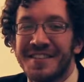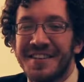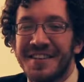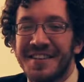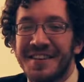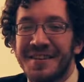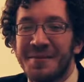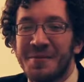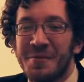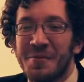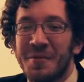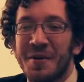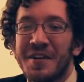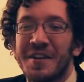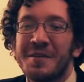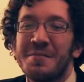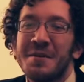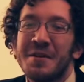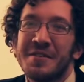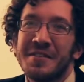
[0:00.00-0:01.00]

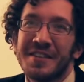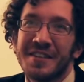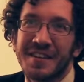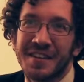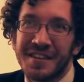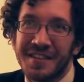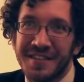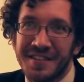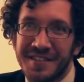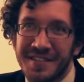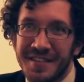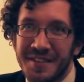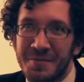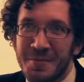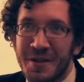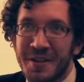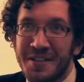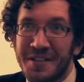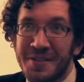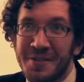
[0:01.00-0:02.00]
one in music and
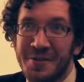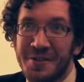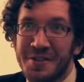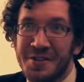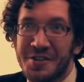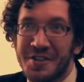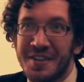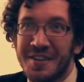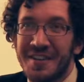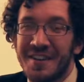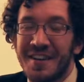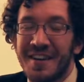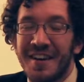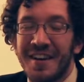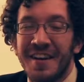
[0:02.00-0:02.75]
one in literature.